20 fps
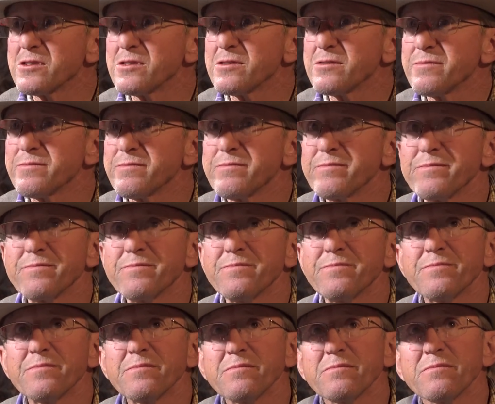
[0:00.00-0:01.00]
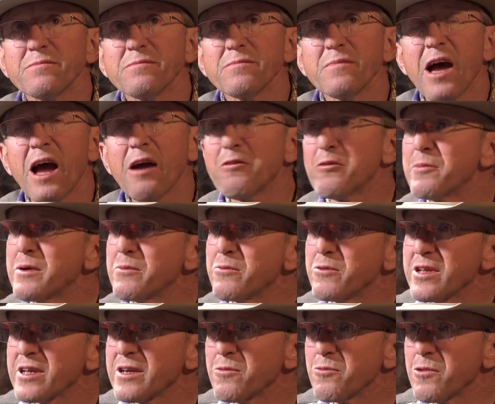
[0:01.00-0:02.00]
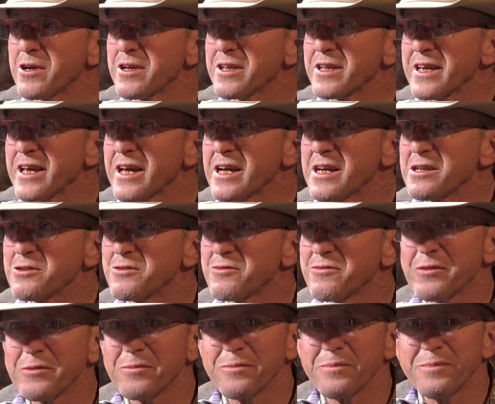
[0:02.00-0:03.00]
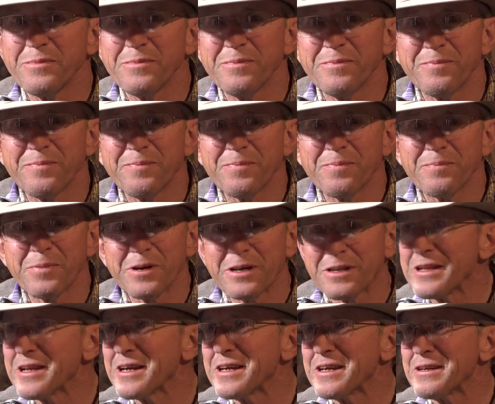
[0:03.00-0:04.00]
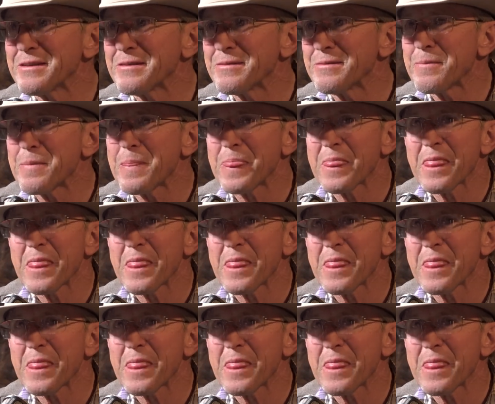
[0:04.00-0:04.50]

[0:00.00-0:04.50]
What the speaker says: was, I remember one of the guys from Bud Light,